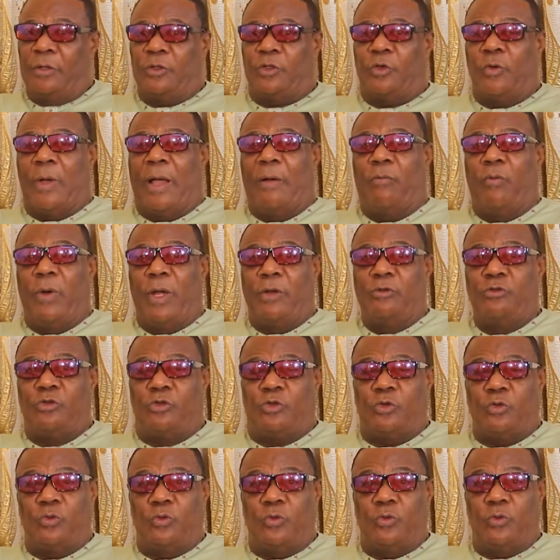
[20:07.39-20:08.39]
So I
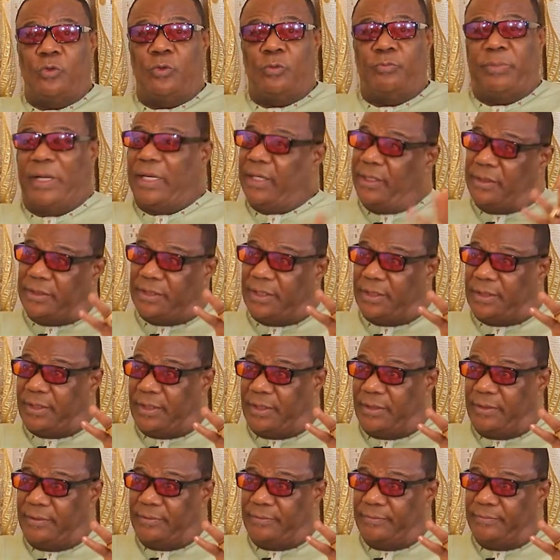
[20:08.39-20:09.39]
went to Benin
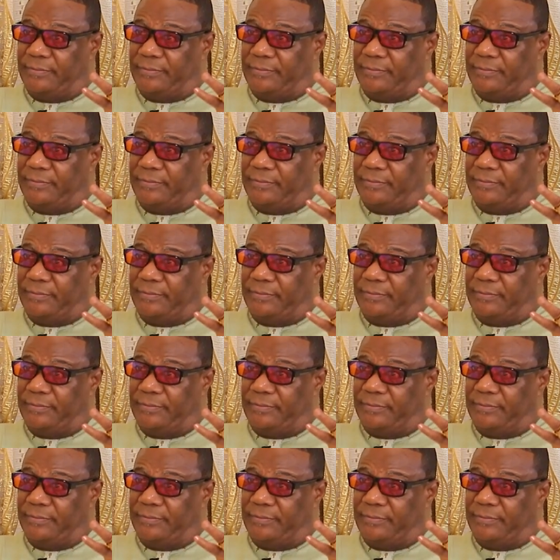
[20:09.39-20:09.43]
City.